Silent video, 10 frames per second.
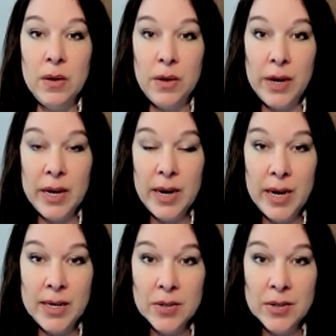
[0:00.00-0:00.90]
you get
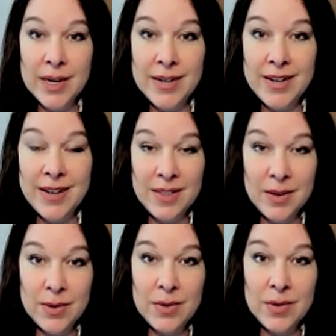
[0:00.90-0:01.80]
100,
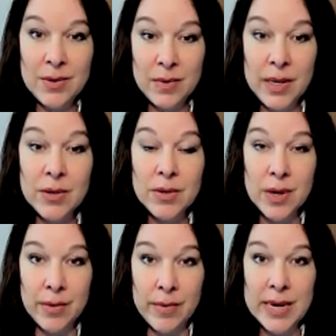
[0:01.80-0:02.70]
those leaders are
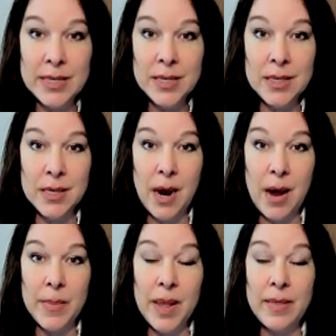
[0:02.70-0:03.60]
going to rise to the
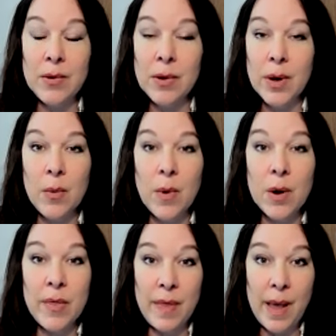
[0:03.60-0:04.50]
top, and then you're going to work
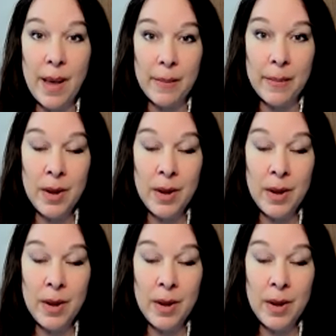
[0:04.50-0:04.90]
with them